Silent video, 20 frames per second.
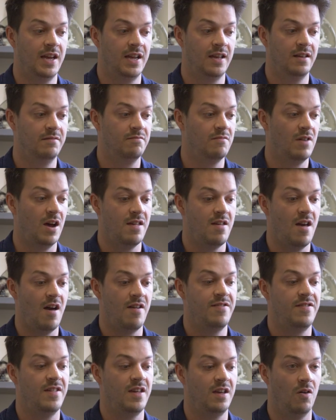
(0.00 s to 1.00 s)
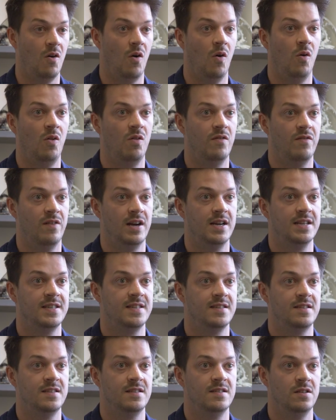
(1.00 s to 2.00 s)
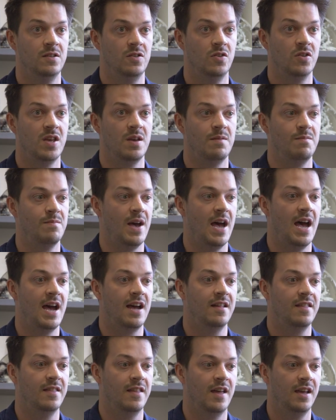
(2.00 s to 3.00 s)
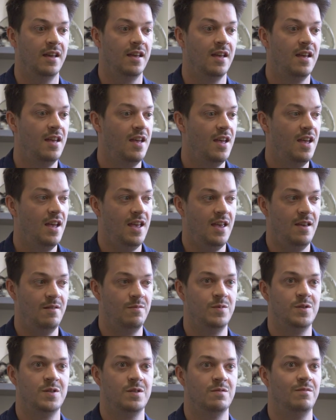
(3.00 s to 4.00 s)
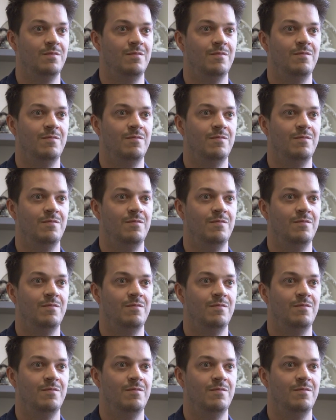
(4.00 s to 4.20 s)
like, I, I think all of us looking back, like, it was a